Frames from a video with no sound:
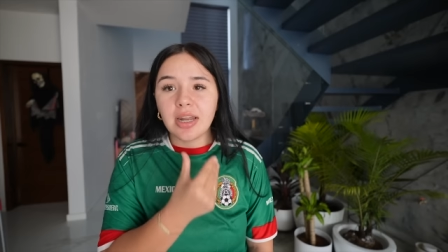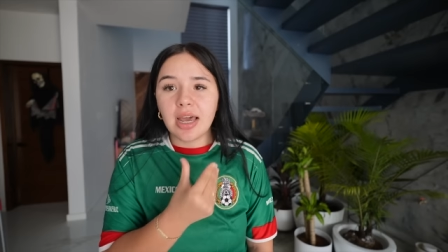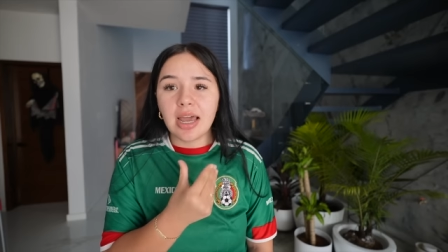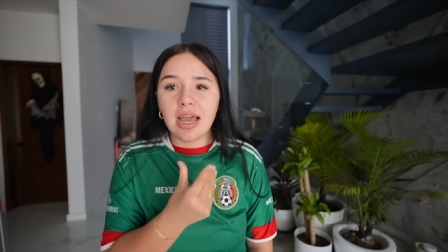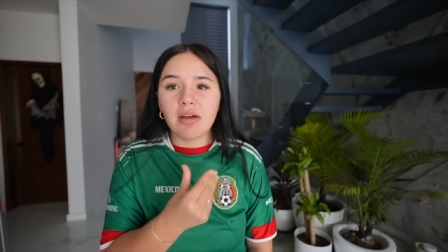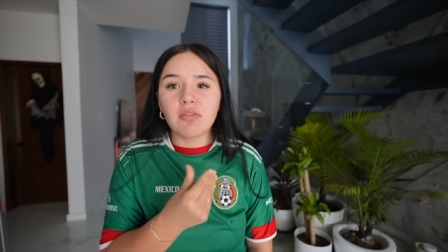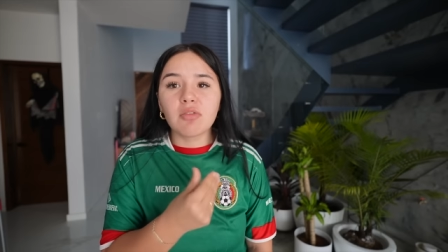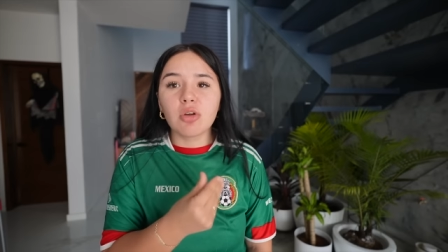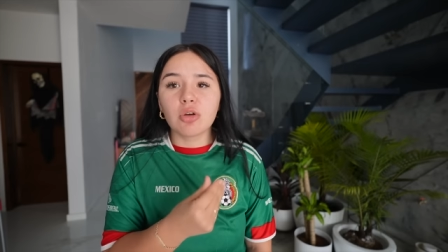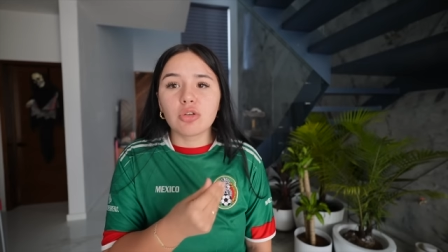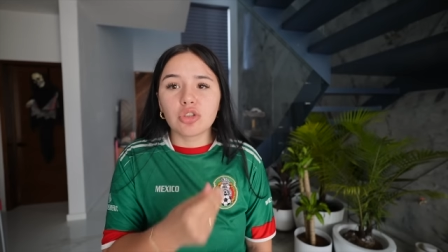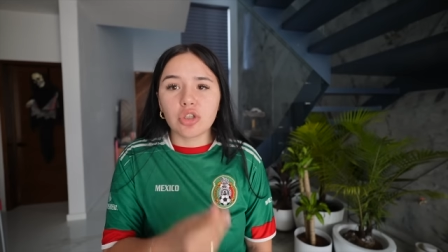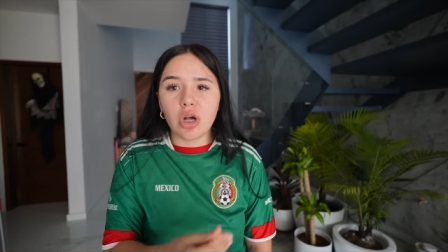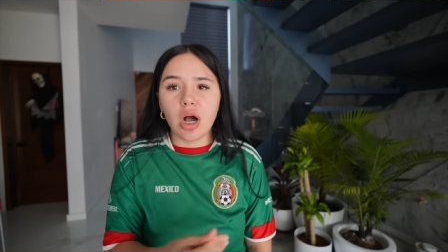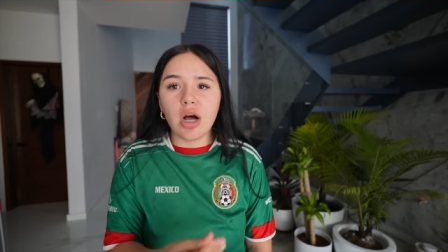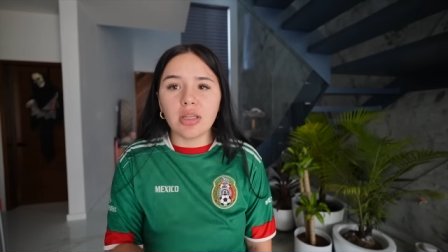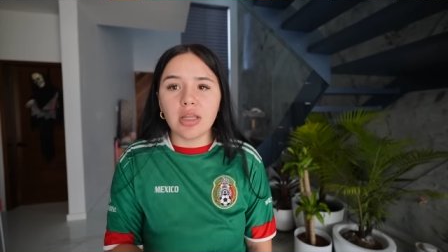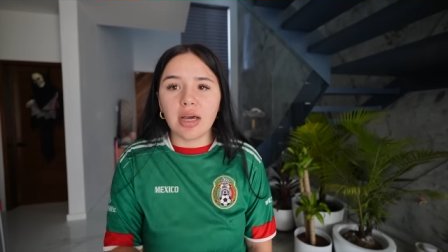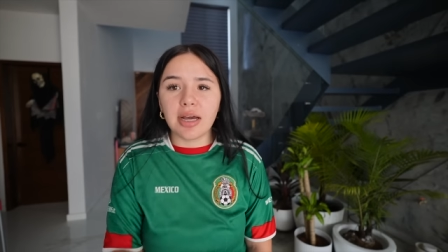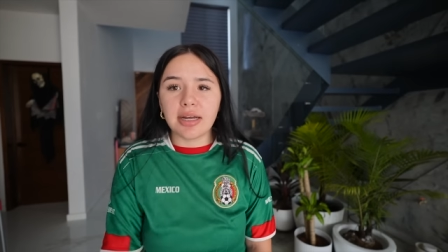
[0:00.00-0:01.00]
I have no
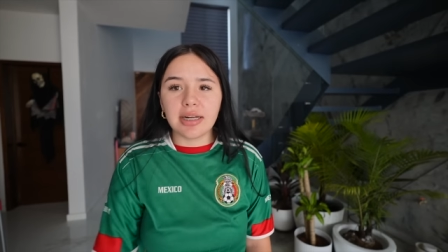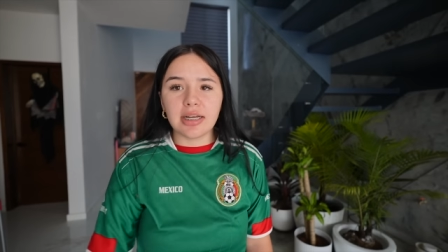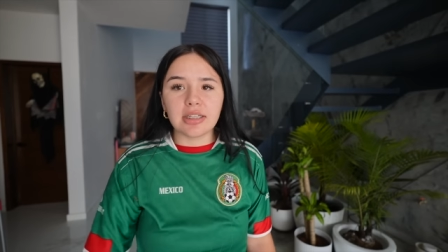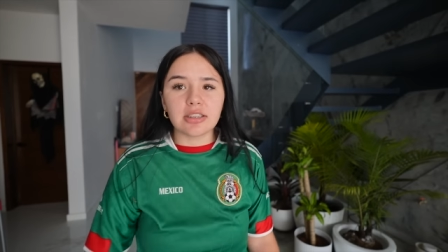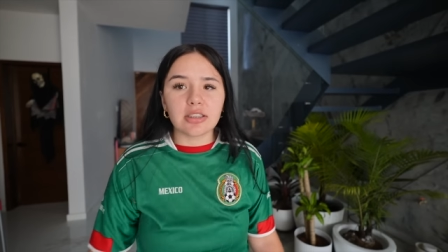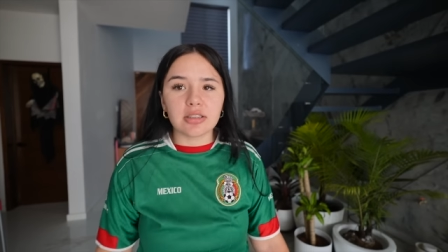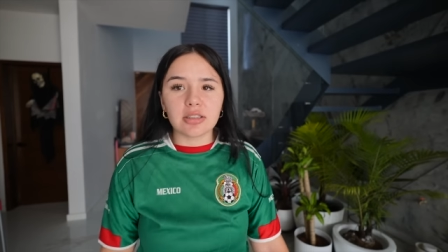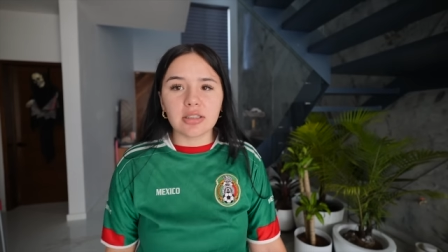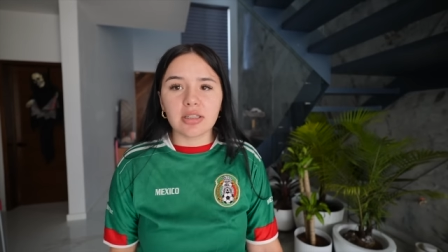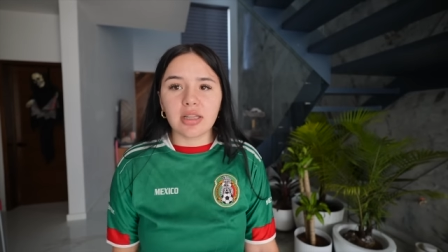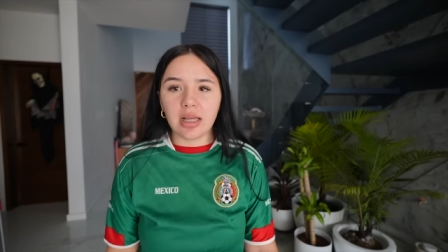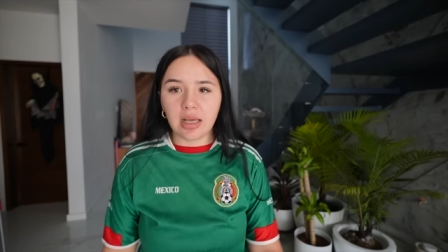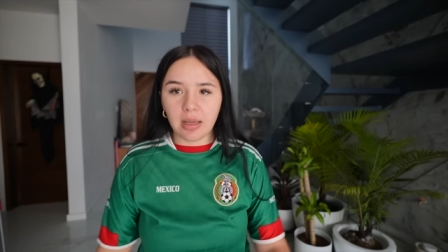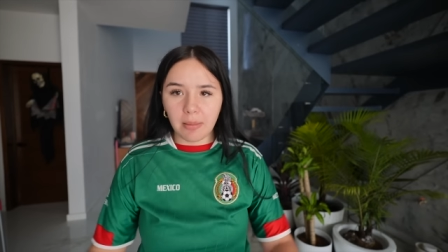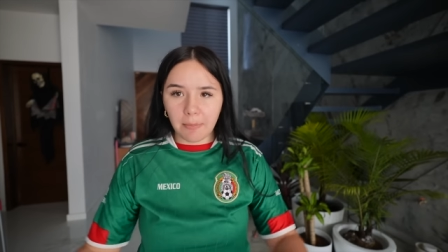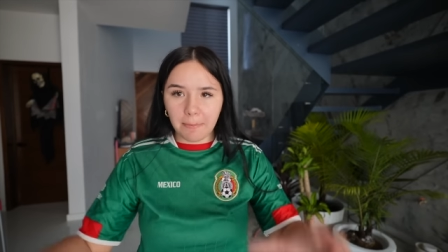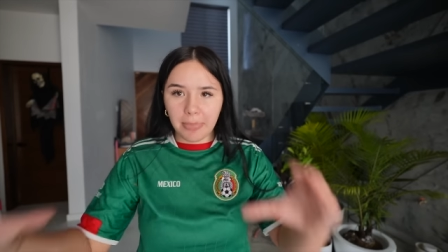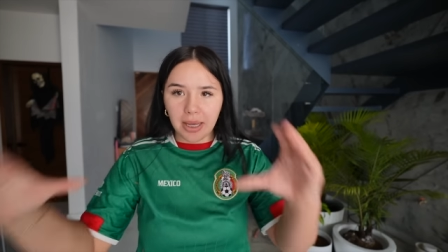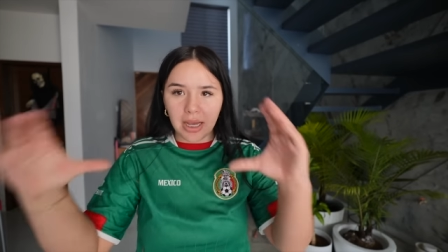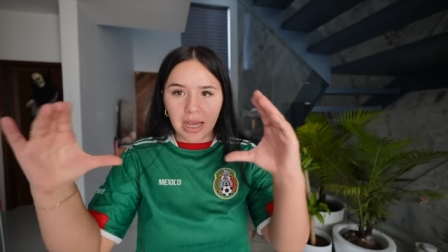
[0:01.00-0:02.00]
jawline. I just look like
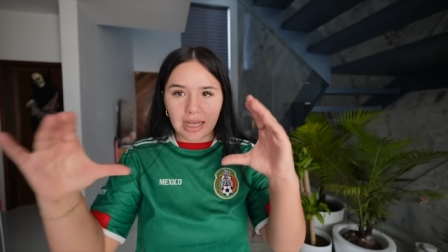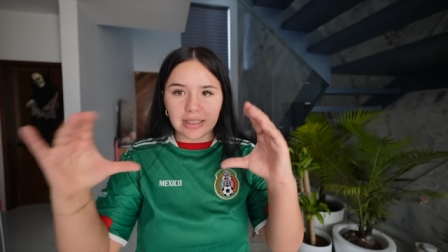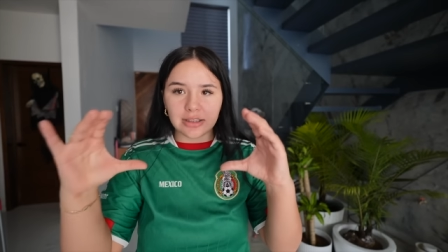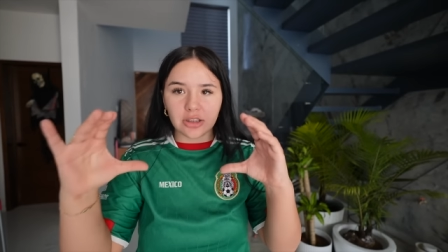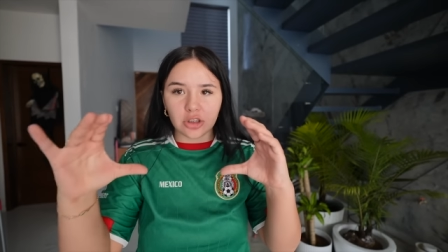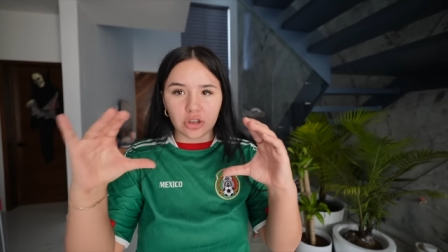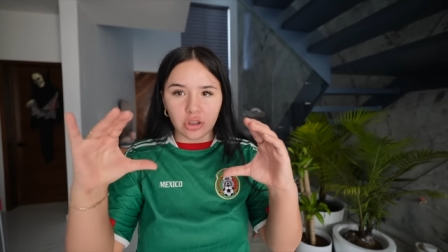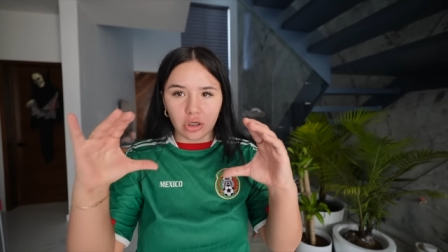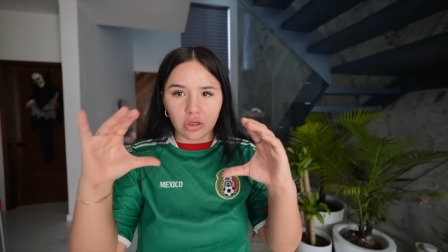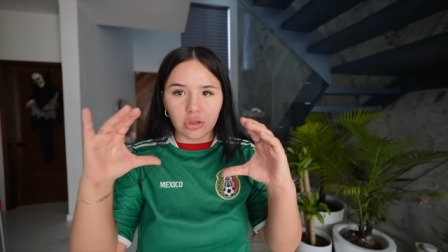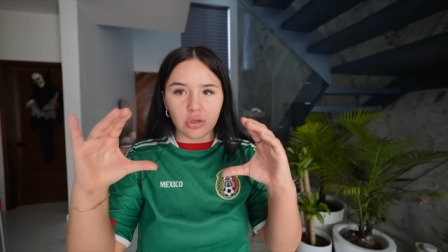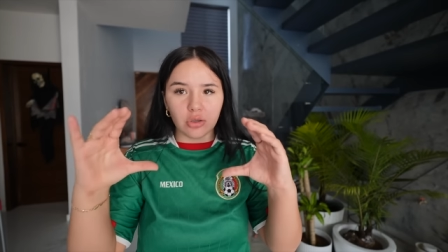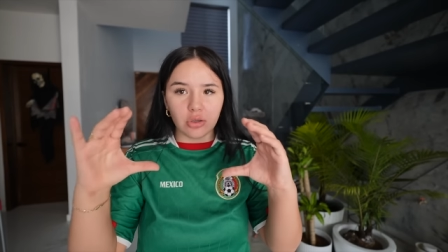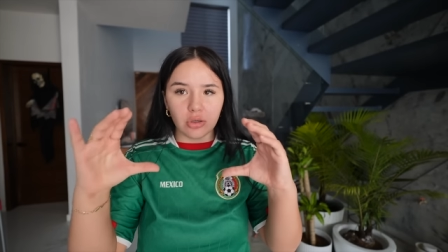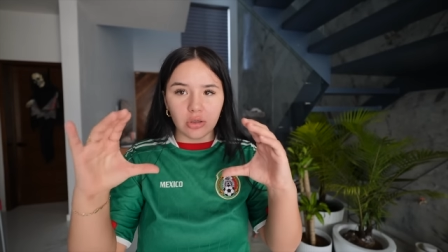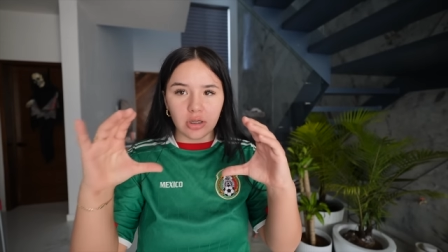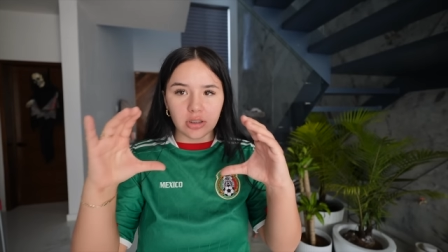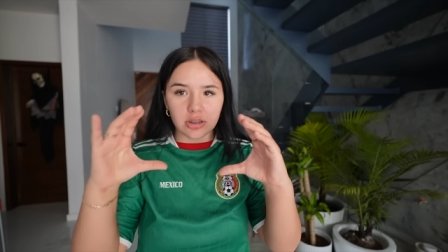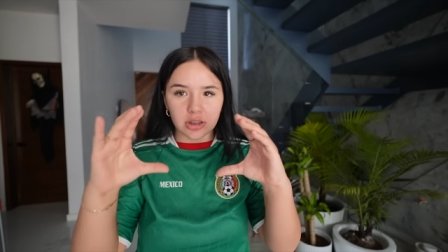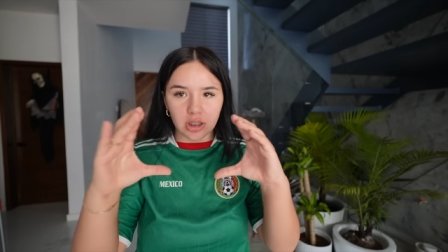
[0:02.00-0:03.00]
a big ass
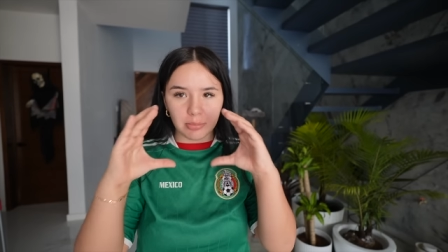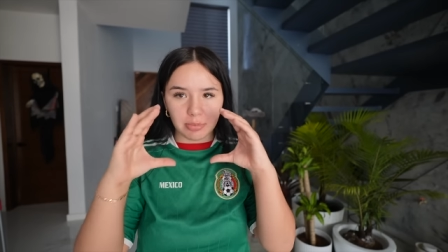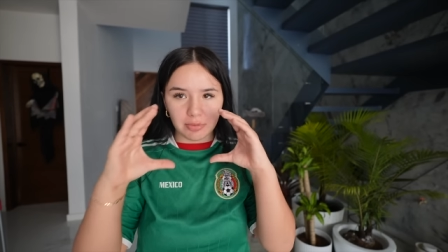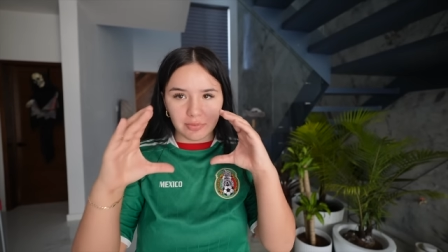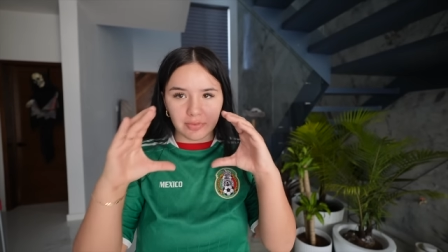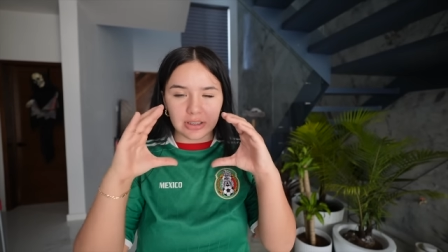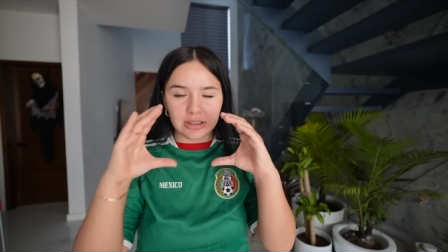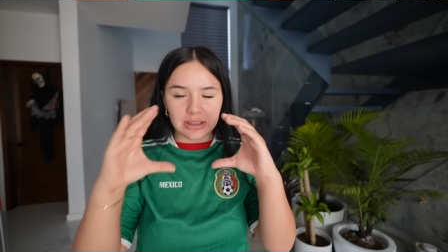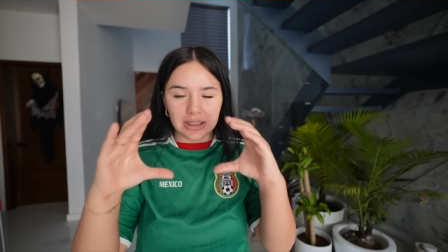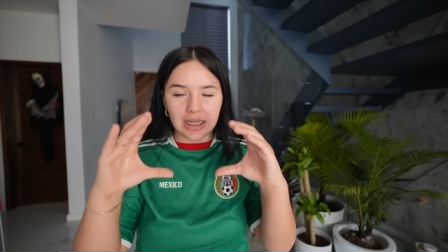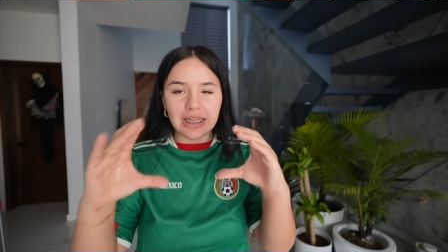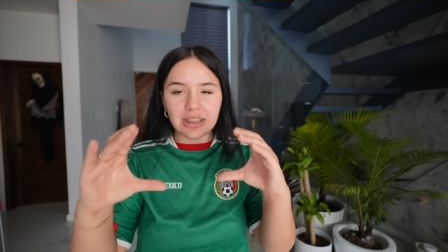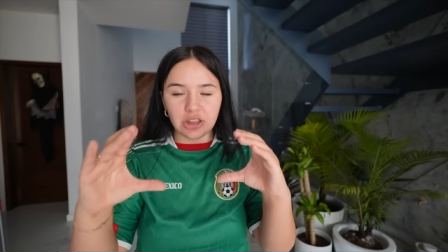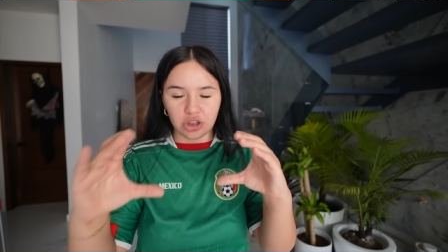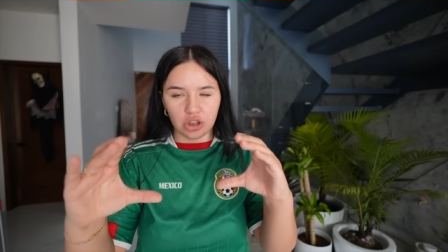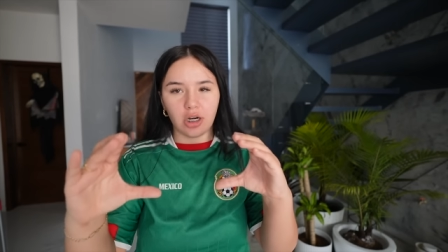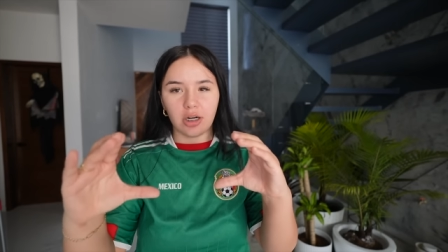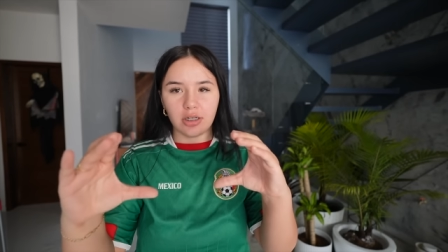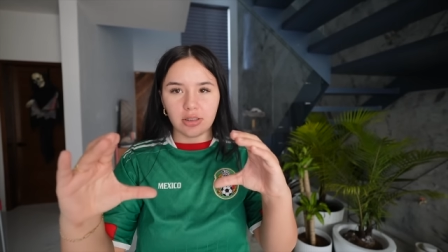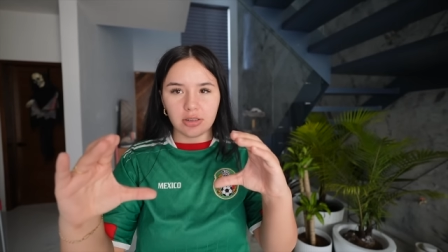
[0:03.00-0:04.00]
circle on top of a
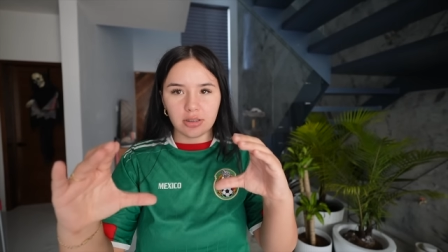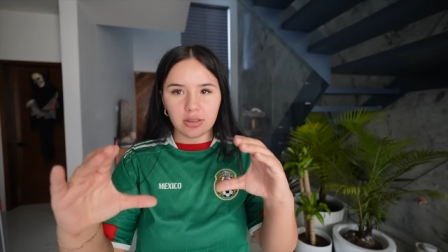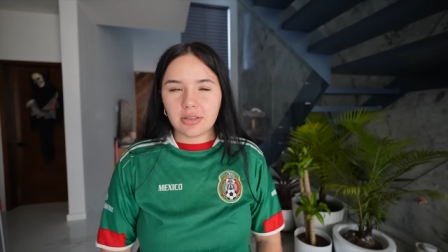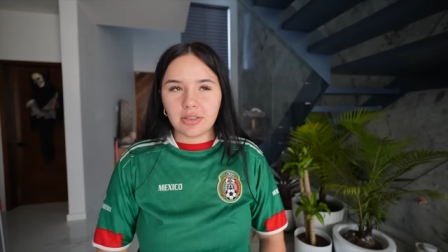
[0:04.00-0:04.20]
t-shirt.